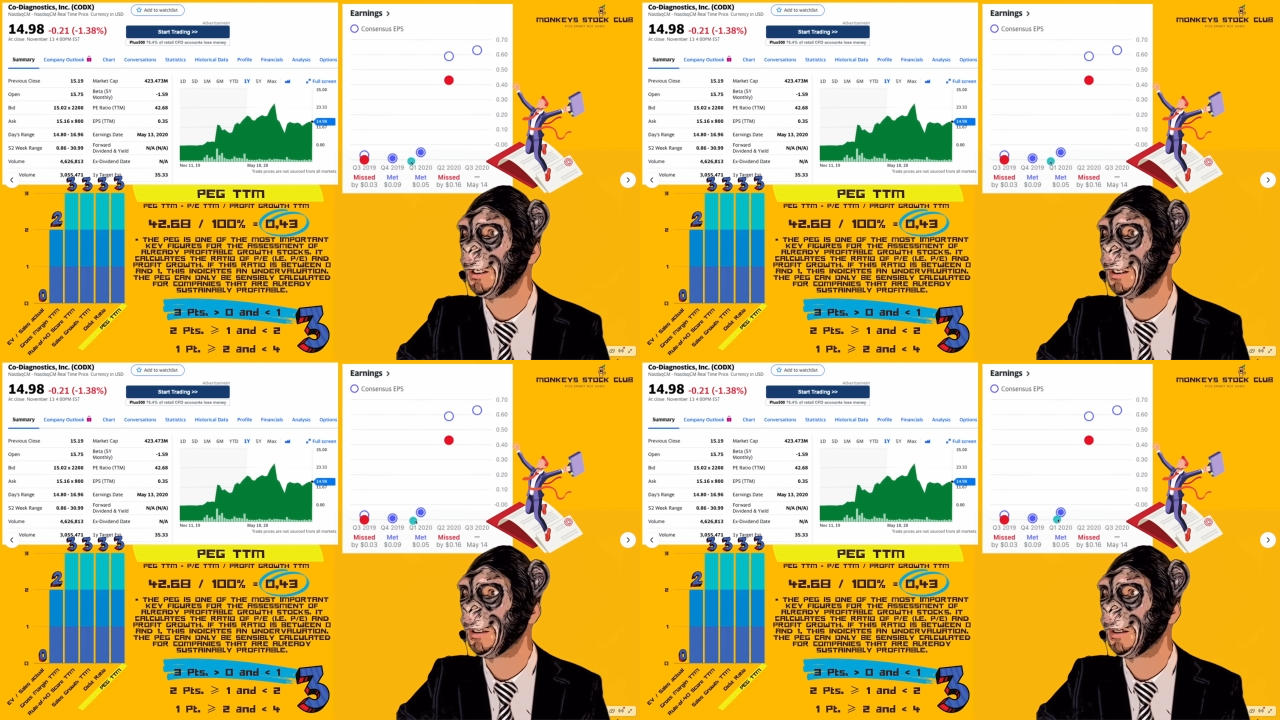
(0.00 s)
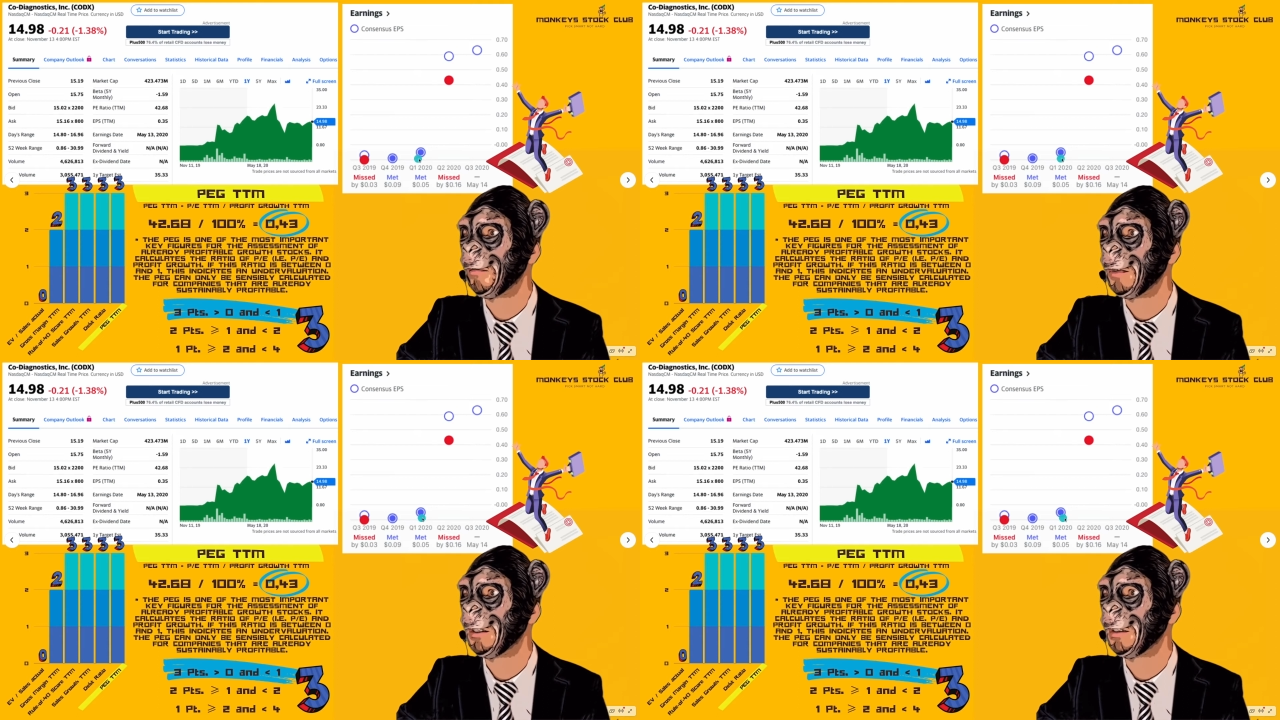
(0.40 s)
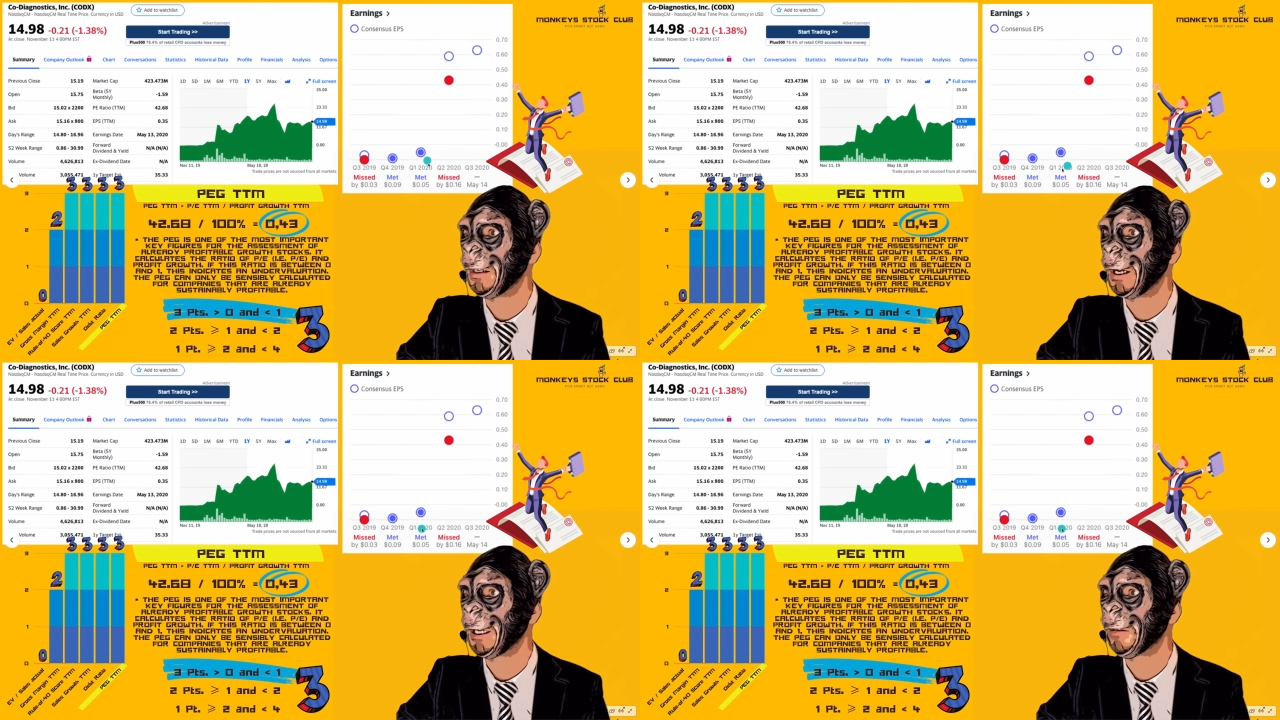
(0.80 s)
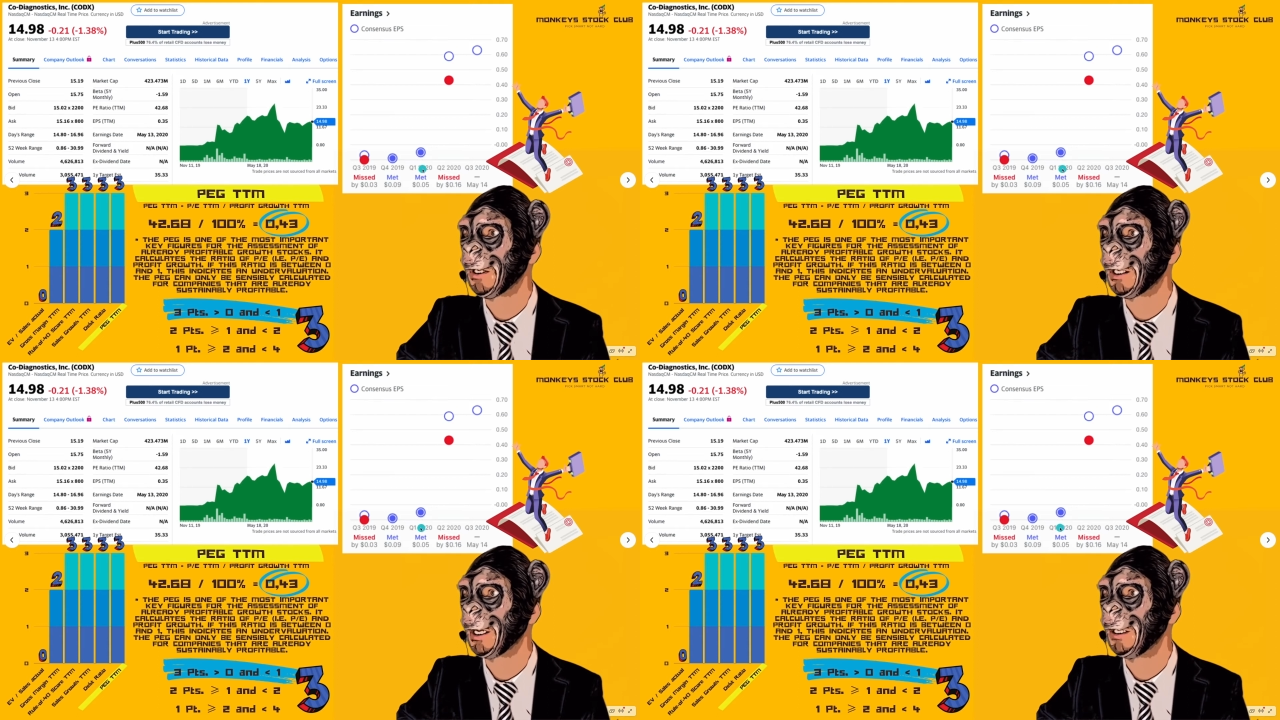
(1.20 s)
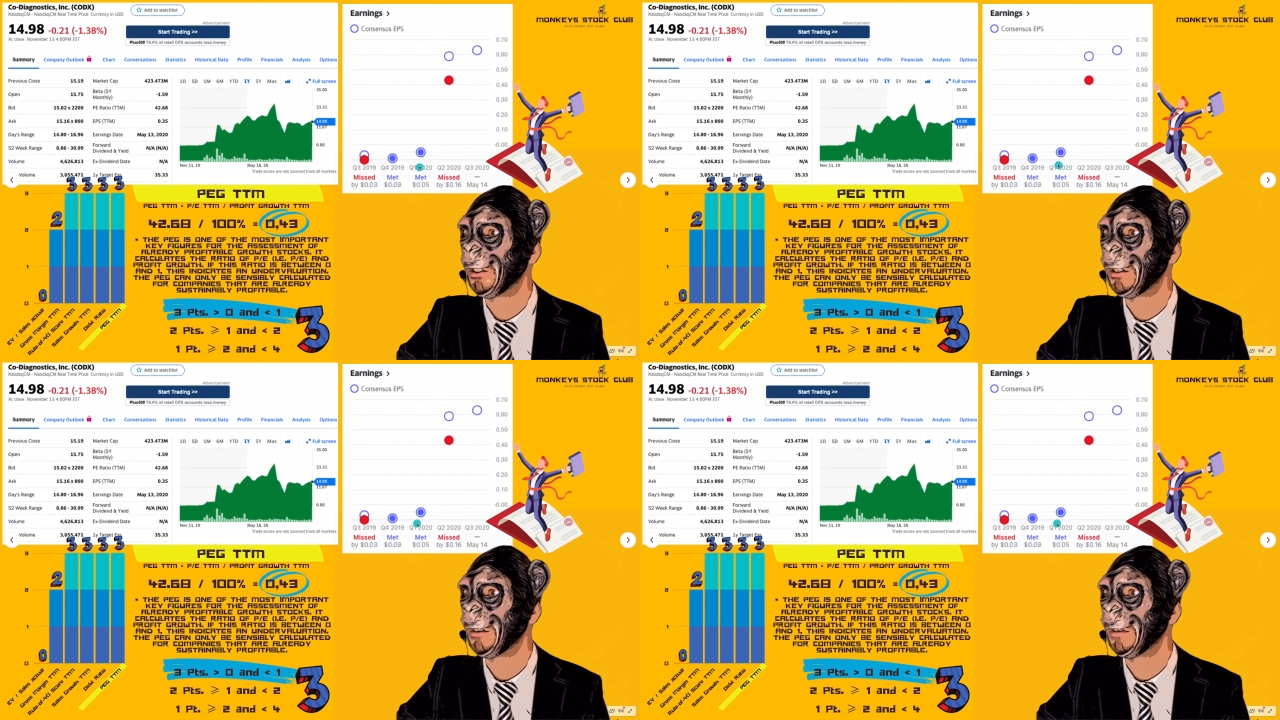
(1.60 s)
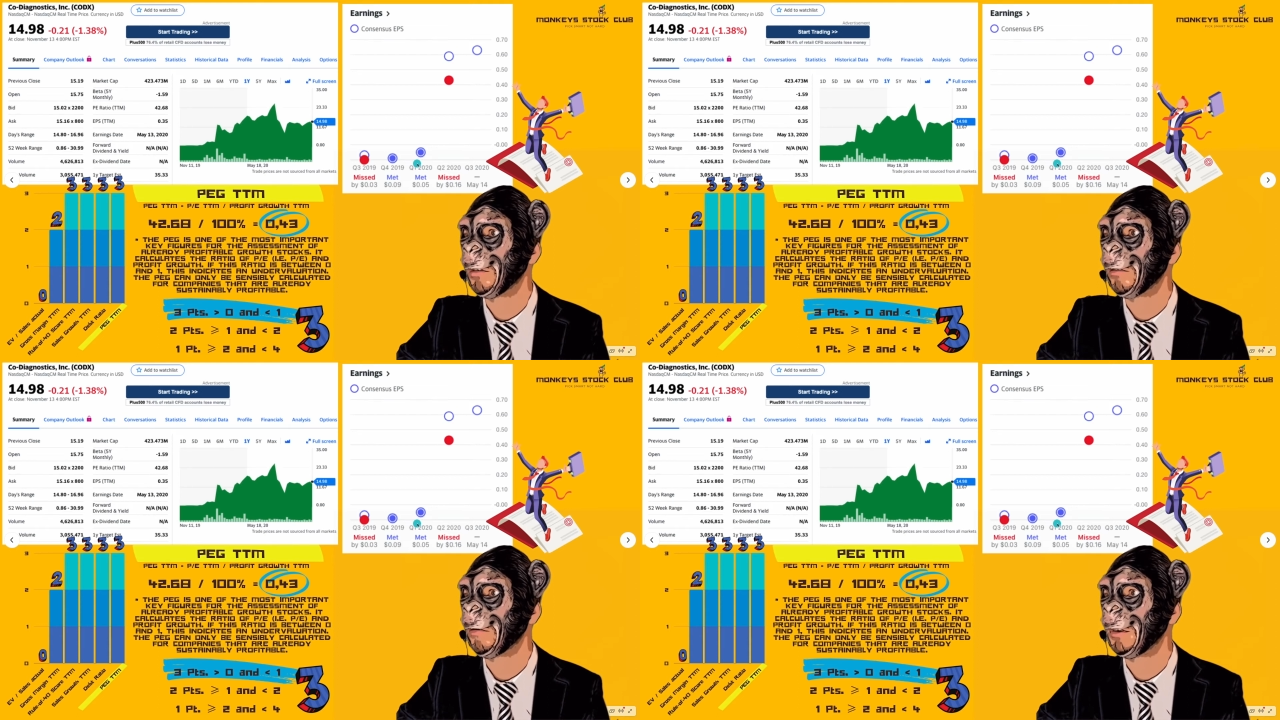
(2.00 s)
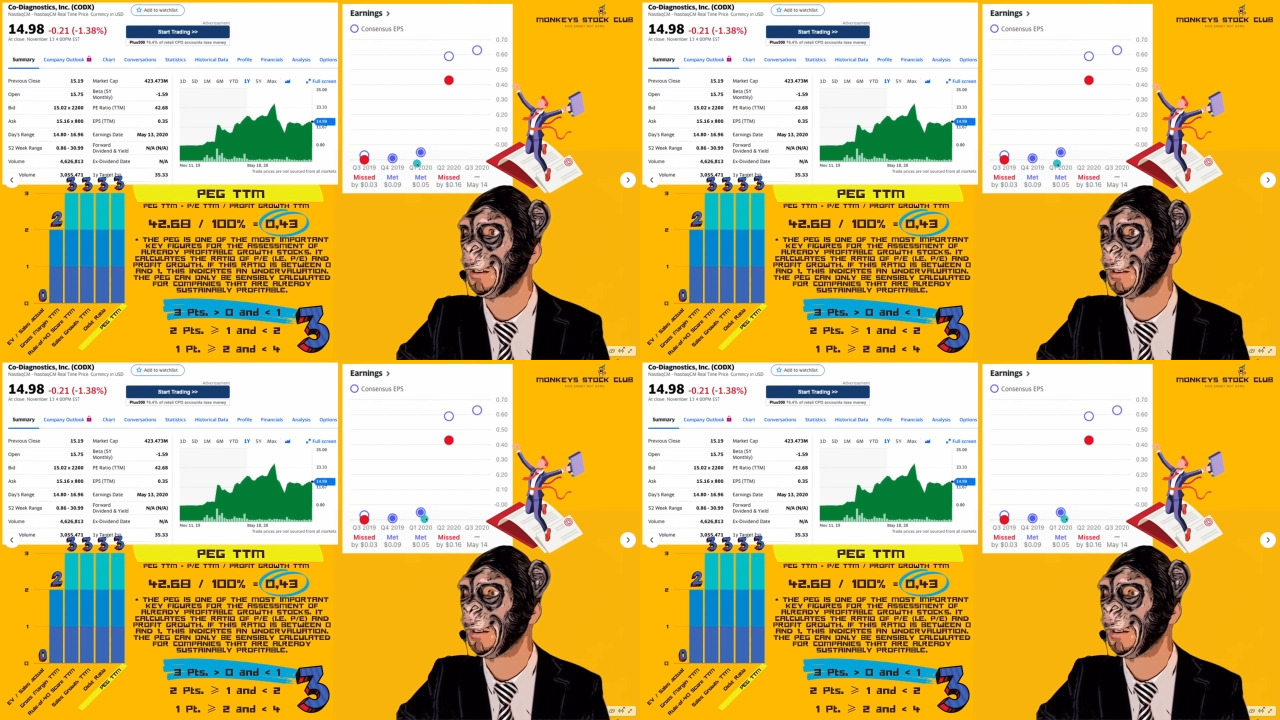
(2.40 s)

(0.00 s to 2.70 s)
they meet the expectation of the